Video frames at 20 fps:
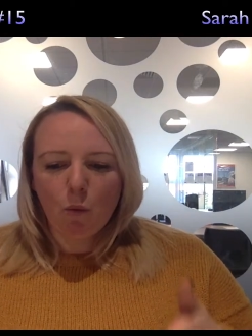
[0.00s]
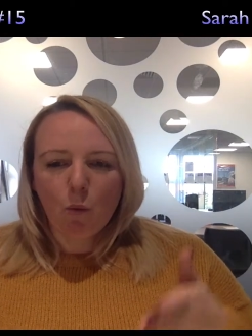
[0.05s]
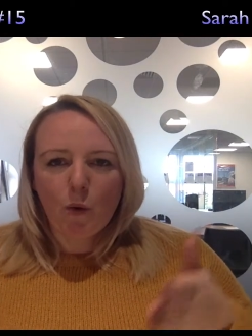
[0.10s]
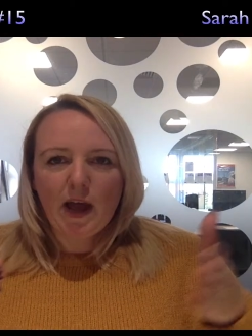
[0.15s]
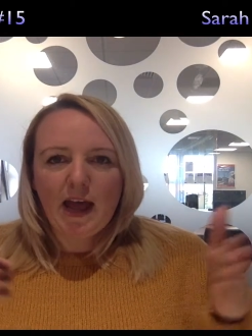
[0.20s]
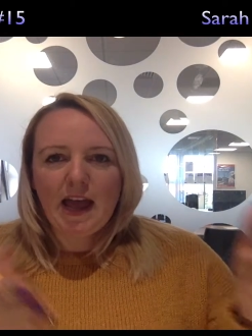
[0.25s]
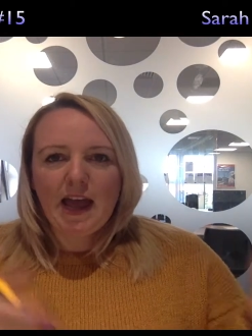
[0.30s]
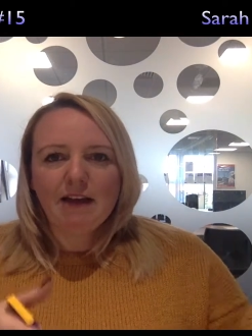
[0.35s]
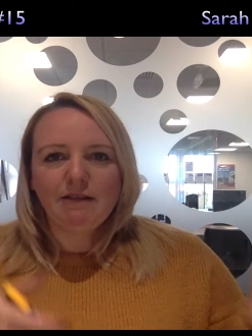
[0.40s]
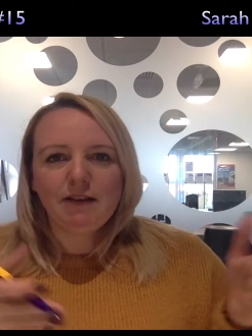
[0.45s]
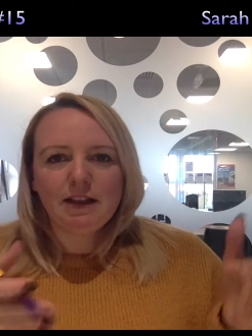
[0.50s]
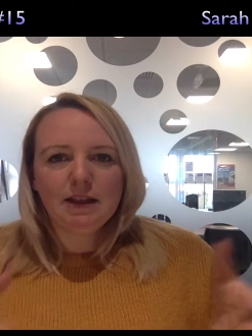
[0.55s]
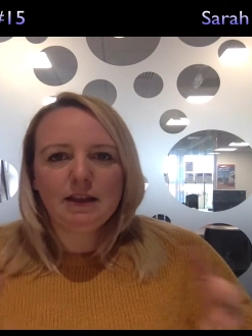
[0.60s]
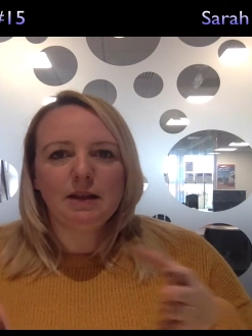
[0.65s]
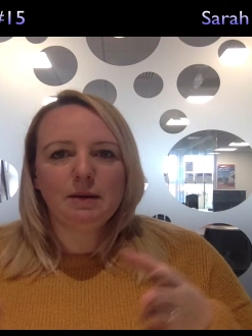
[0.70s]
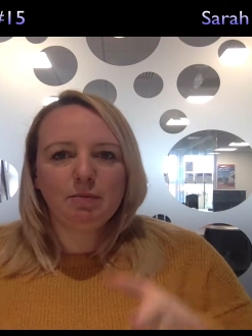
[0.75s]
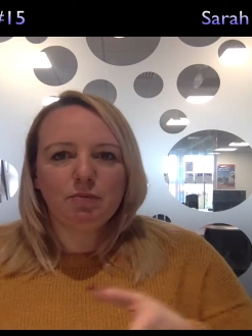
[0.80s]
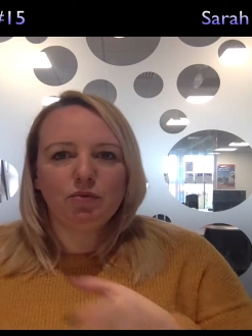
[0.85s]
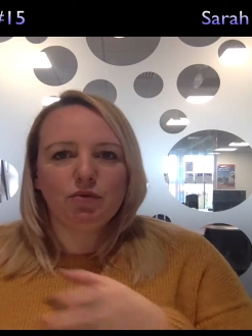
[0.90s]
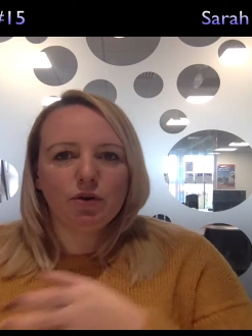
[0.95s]
where in
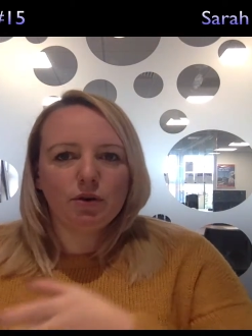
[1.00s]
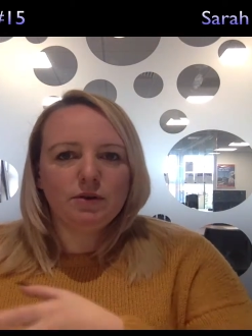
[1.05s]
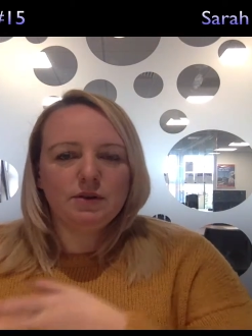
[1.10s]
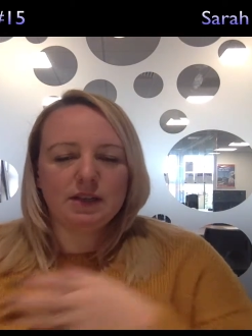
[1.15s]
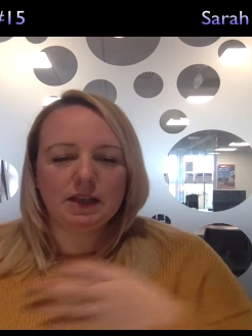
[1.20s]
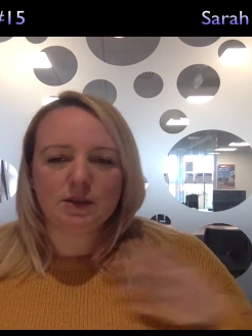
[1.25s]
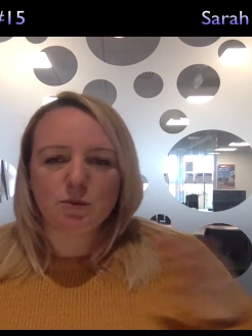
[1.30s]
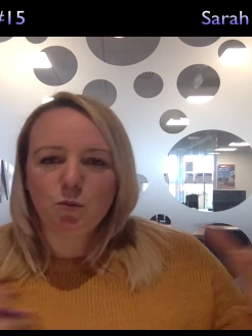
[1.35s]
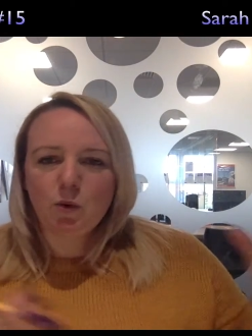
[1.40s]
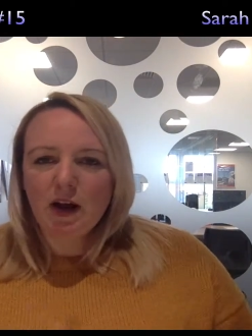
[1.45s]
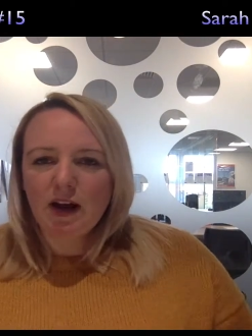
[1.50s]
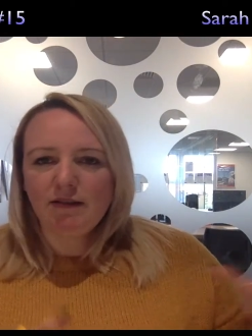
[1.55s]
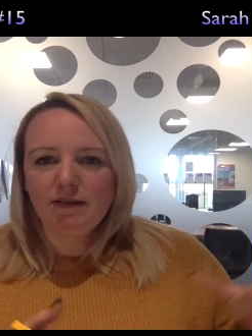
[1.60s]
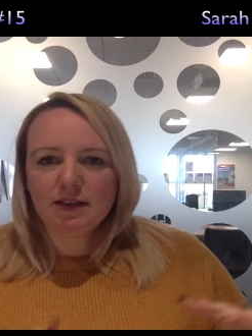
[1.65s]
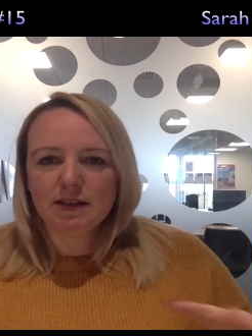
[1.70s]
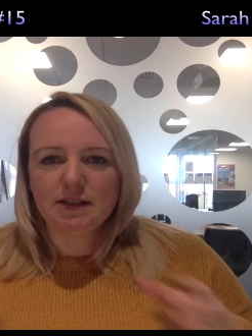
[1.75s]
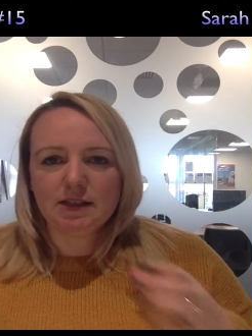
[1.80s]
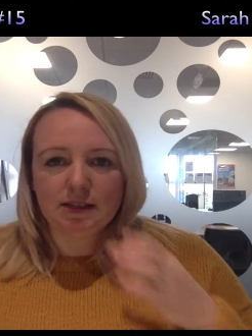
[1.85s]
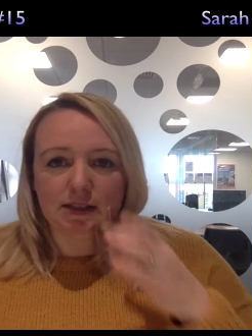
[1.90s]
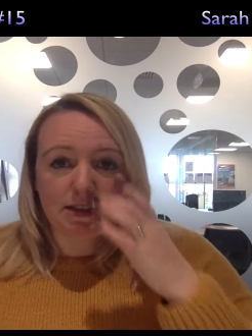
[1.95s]
the process, where
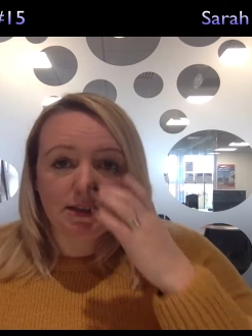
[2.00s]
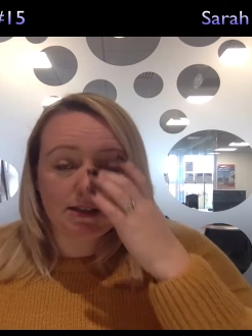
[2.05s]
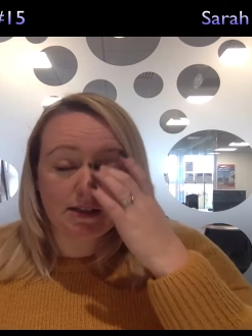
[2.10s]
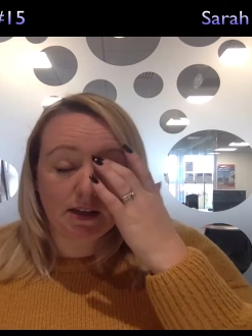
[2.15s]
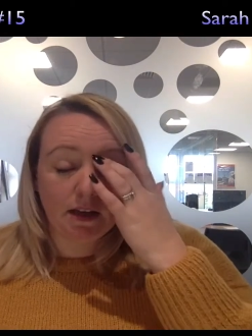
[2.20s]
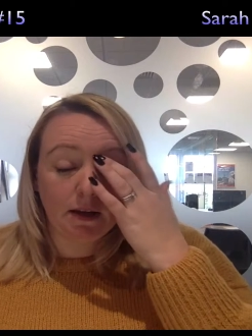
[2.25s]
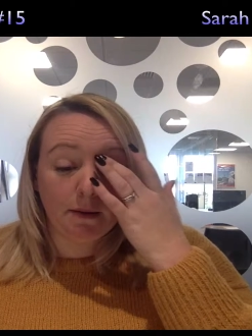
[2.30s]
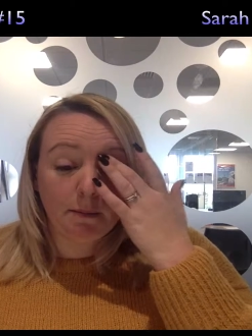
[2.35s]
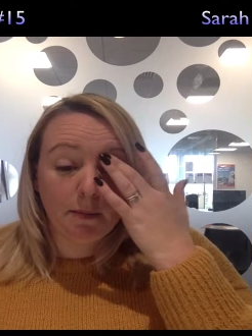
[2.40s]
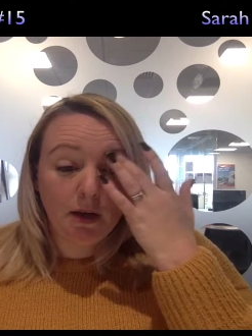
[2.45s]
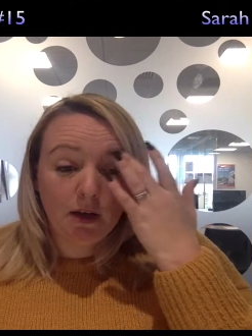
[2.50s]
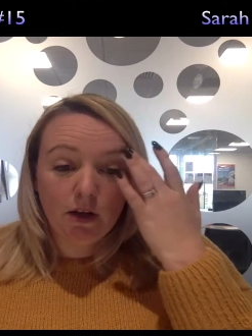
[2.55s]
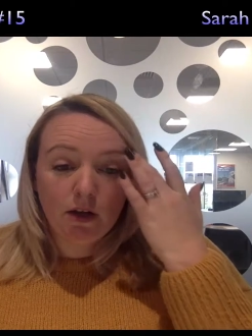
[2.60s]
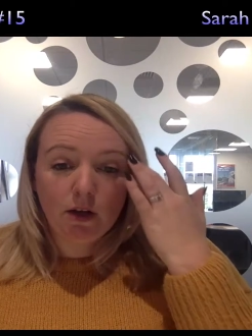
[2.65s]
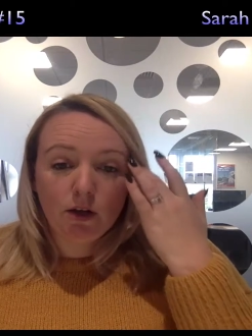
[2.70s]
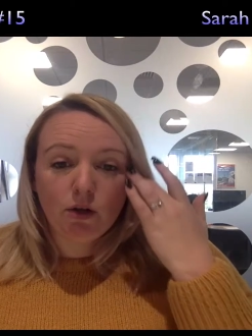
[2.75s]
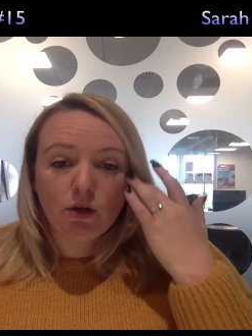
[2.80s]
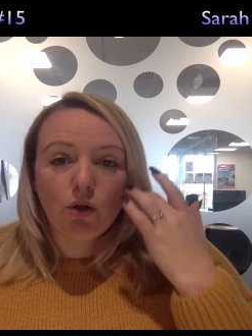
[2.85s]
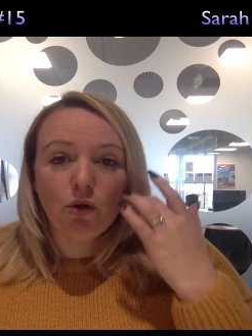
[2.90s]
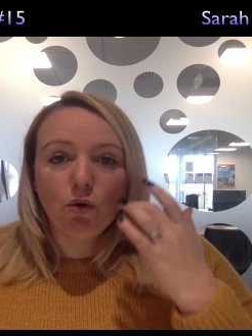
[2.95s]
in the system
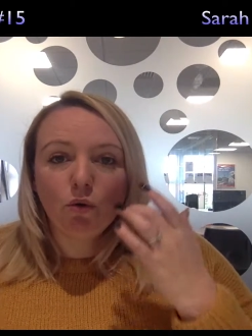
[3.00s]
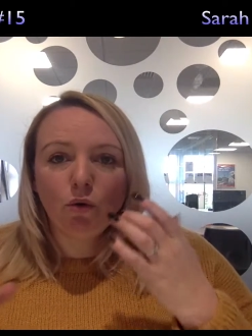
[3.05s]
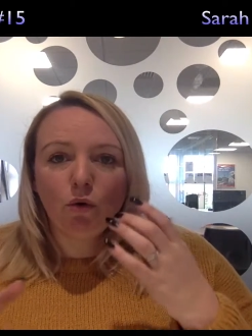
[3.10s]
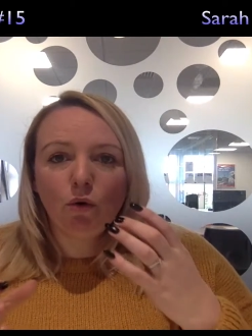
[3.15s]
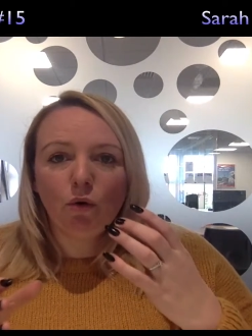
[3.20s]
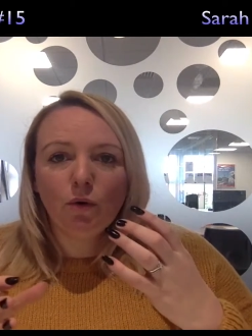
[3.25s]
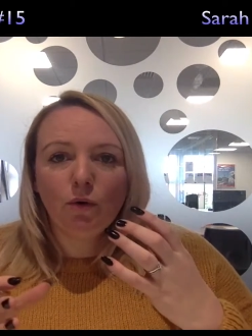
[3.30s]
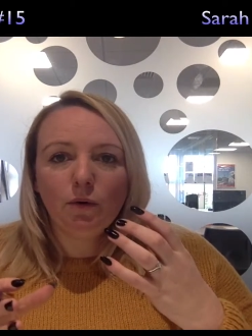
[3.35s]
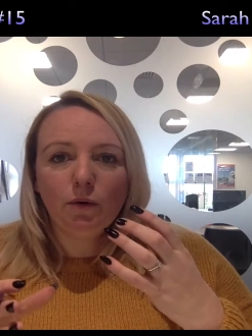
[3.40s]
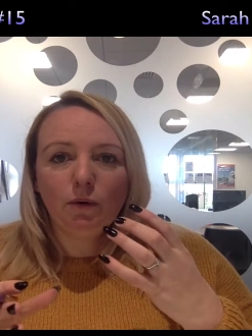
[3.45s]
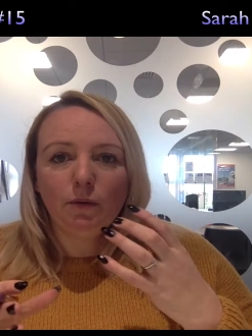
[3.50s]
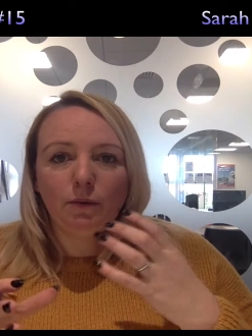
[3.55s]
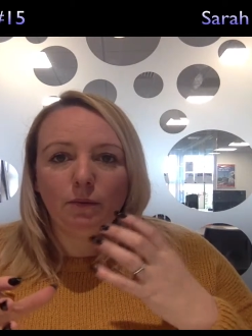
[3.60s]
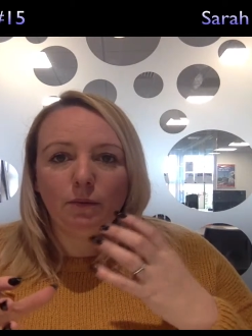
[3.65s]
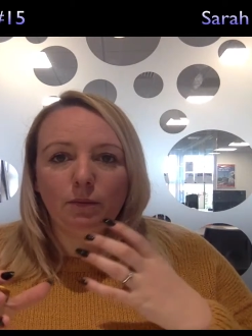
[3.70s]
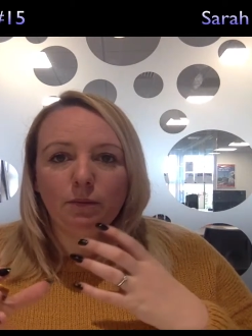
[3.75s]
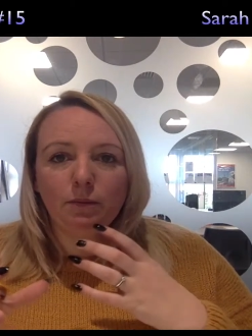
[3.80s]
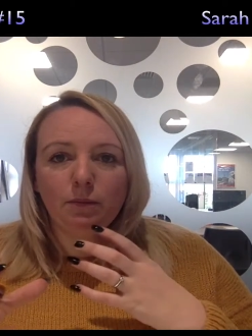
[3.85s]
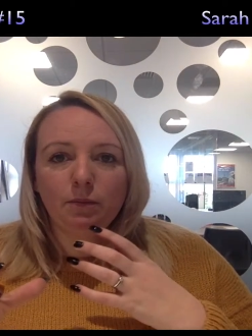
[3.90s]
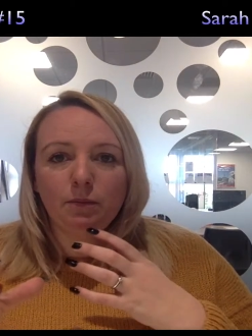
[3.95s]

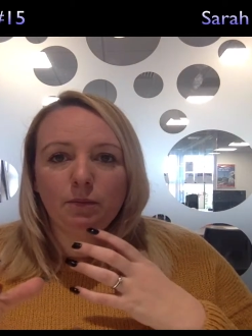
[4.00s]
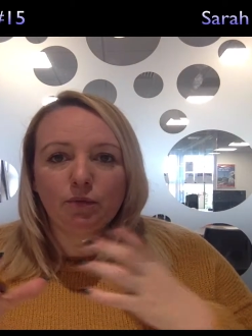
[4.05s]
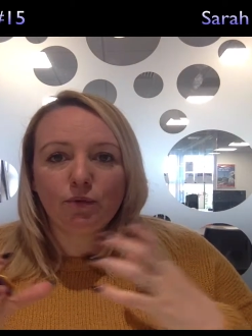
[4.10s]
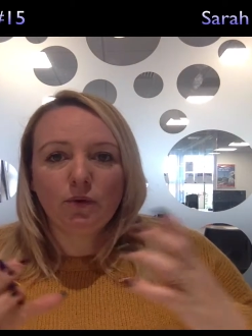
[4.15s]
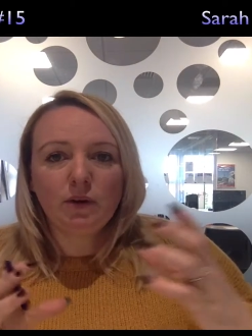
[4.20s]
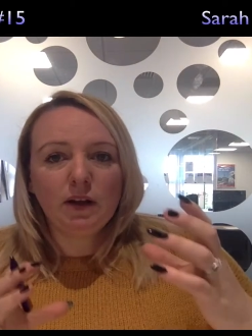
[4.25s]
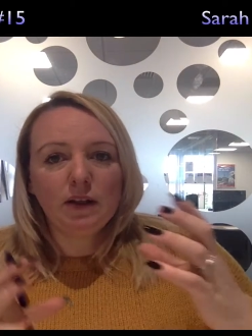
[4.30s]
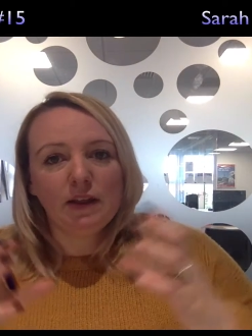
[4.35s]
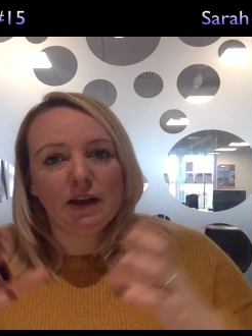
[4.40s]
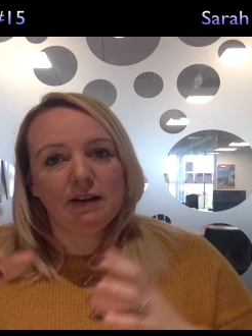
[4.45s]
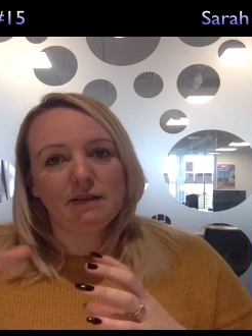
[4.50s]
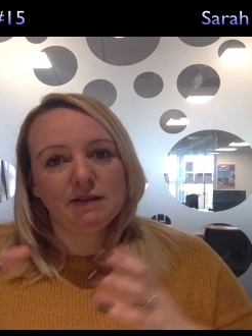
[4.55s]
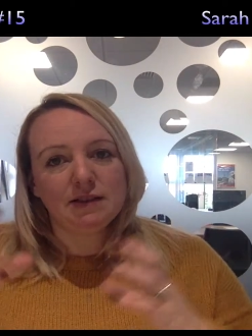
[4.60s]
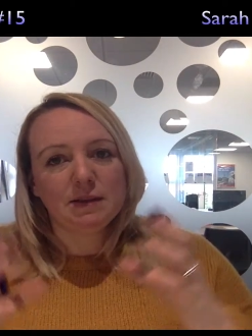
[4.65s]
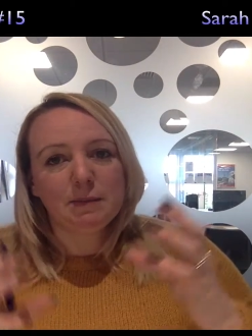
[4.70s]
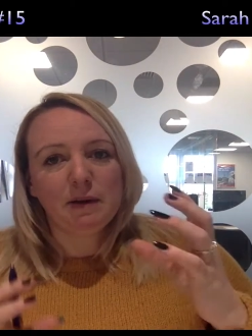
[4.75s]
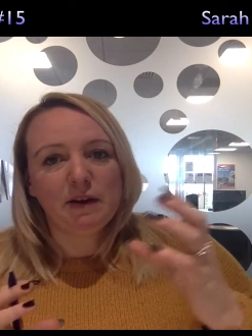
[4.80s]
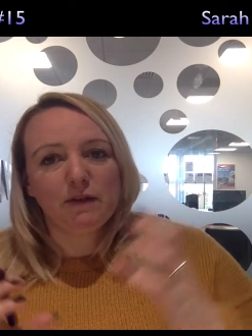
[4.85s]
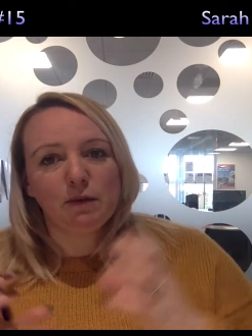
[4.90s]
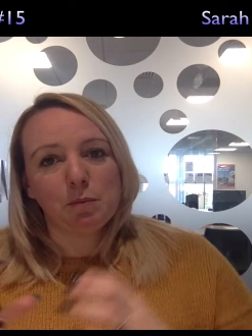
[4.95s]
there is
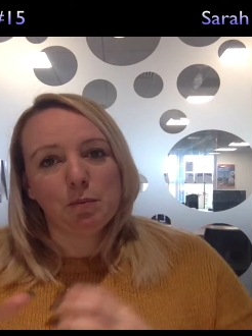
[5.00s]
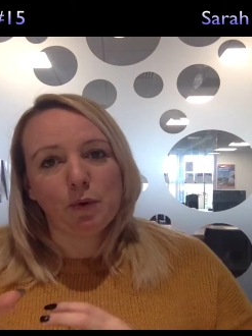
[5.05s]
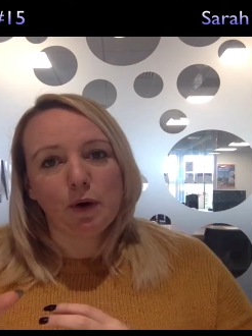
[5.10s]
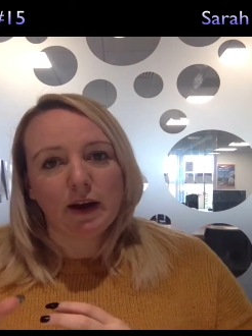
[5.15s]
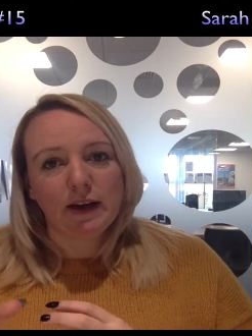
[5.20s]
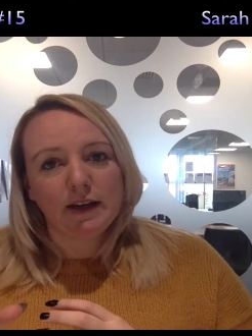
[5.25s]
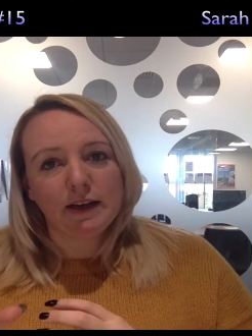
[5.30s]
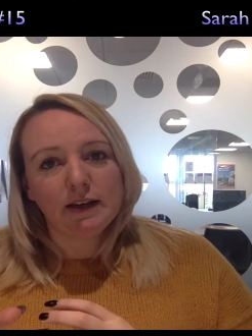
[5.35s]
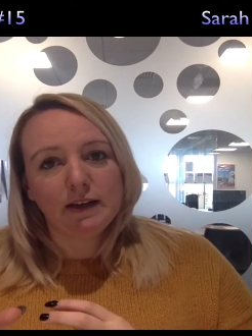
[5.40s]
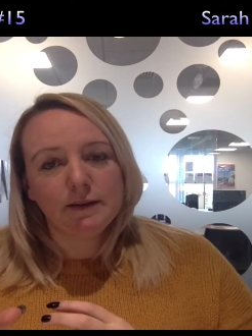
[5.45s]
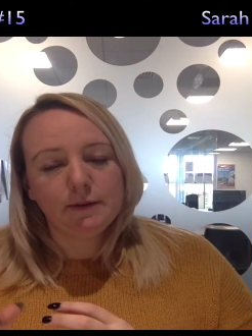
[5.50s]
a bit of a break,